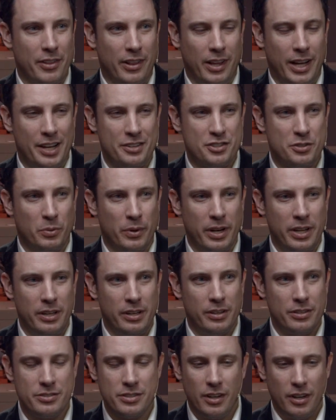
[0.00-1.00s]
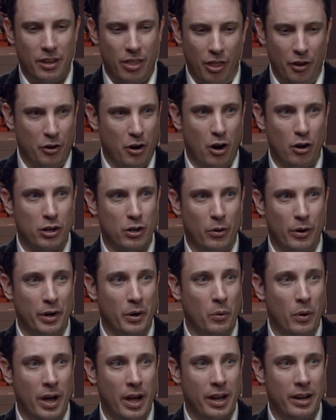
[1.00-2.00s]
the last 20 years, they're all going
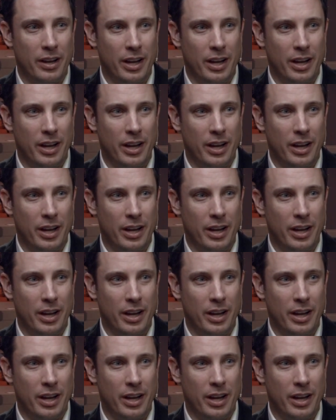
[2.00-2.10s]
away.